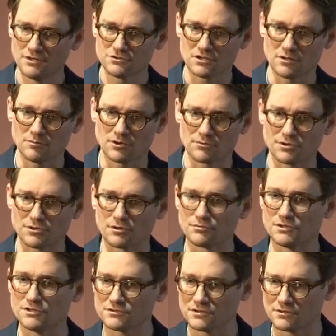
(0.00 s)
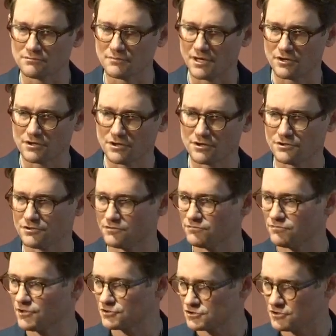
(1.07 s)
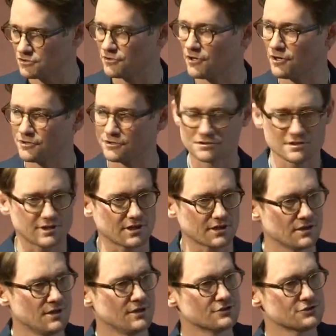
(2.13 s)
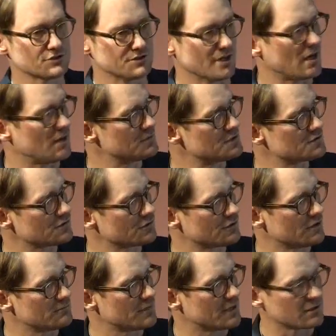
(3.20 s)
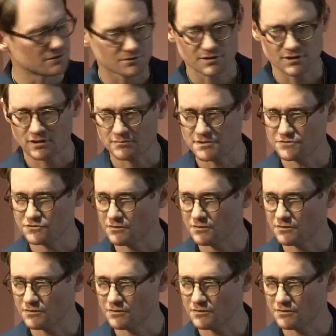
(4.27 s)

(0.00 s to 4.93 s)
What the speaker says: Someone with a recent myocardial infarction or a heart attack should not be started on medical cannabis.